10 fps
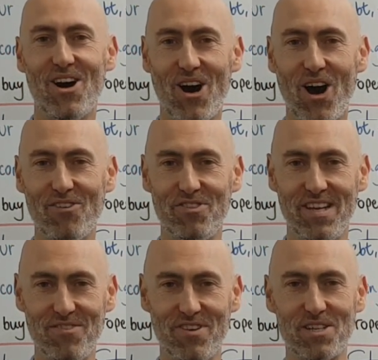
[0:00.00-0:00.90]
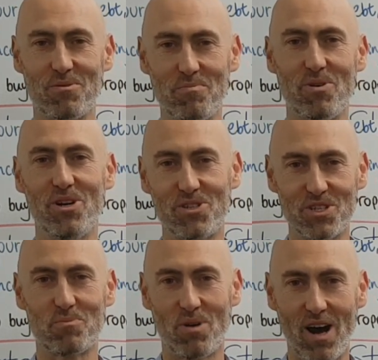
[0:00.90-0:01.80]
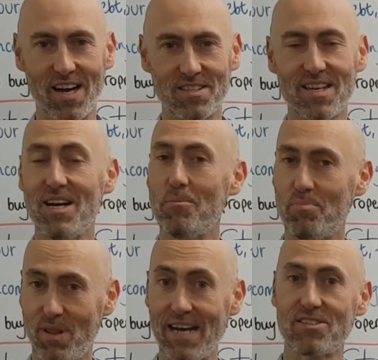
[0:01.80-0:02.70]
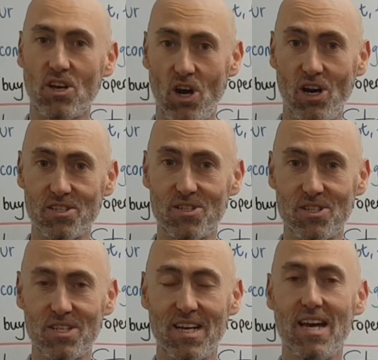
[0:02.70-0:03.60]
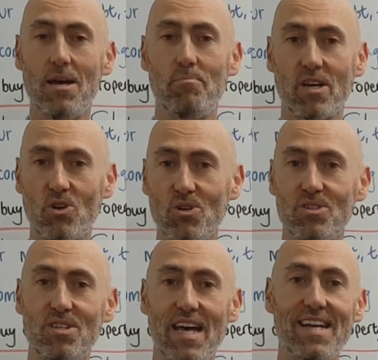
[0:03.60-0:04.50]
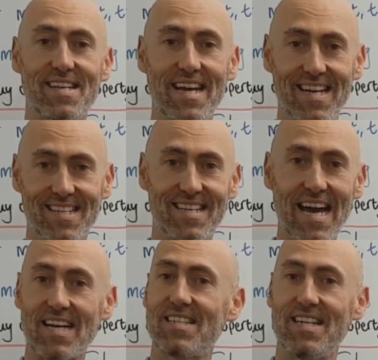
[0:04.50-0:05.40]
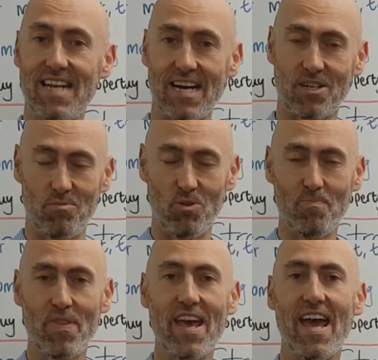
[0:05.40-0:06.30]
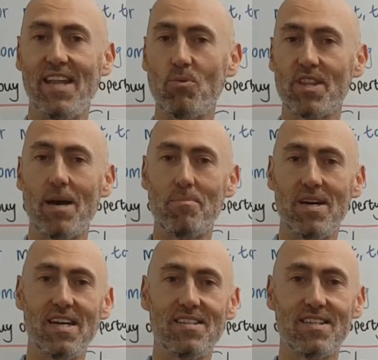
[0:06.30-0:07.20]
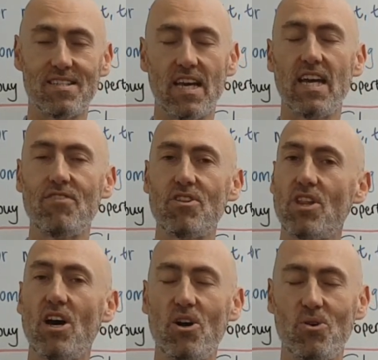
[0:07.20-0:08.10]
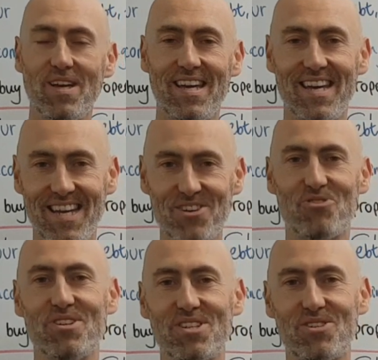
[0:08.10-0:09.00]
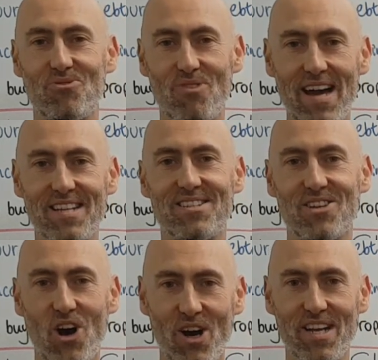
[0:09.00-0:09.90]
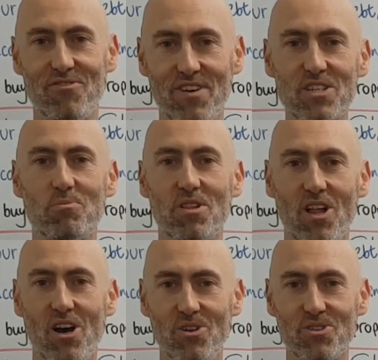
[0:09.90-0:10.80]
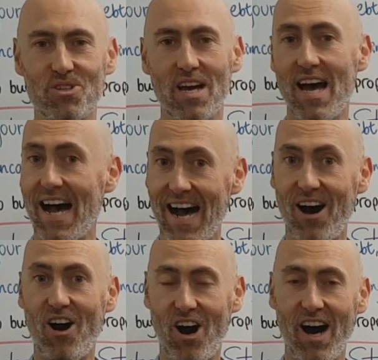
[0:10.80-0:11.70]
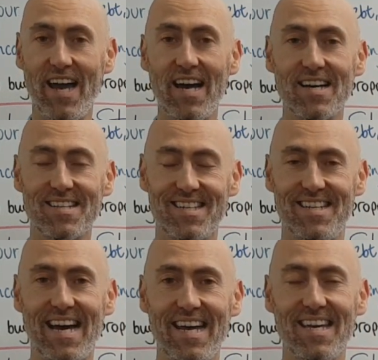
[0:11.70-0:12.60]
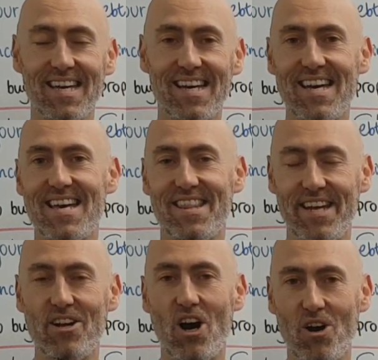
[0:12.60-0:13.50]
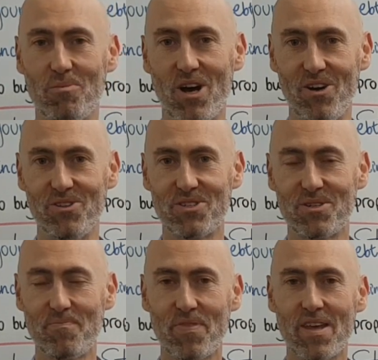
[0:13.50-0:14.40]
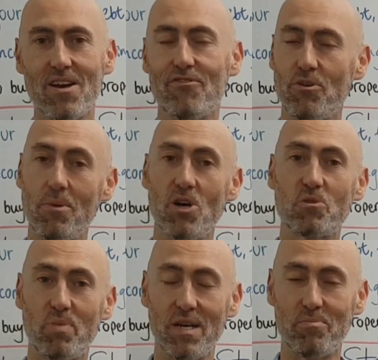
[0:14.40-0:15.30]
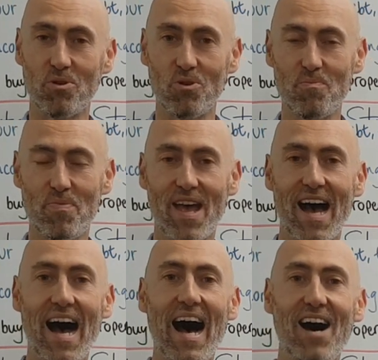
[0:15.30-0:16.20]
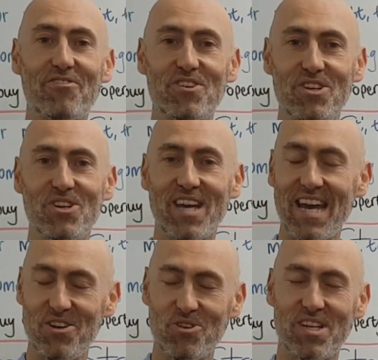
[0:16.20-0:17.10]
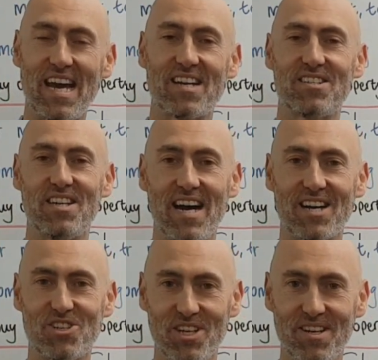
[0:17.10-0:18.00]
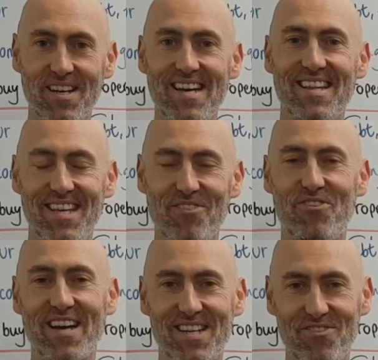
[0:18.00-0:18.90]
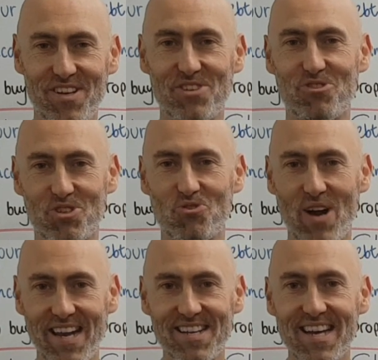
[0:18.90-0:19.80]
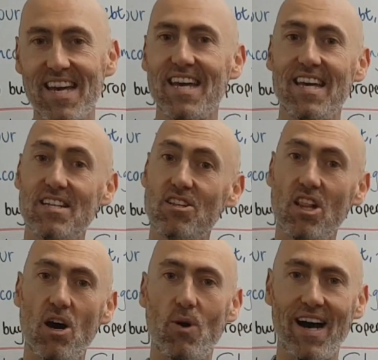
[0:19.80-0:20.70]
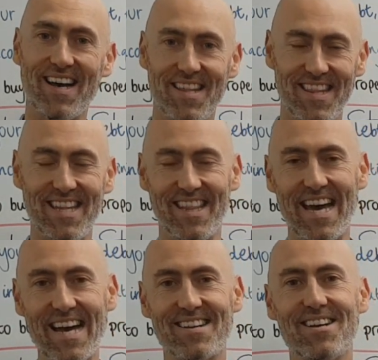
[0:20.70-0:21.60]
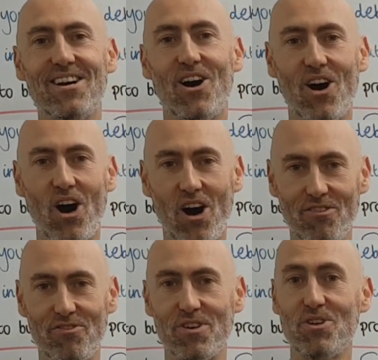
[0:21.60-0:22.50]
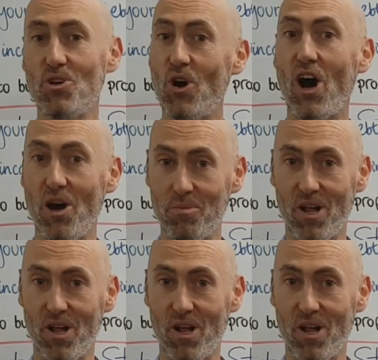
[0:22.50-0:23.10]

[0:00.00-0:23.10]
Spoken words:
of the investment purchase price plus costs, because that debt is tax deductible. And what that means is, even though interest rates on investment loans are higher today than home loans, for most people, after you get your tax deduction, the effective interest rate is lower than that of your home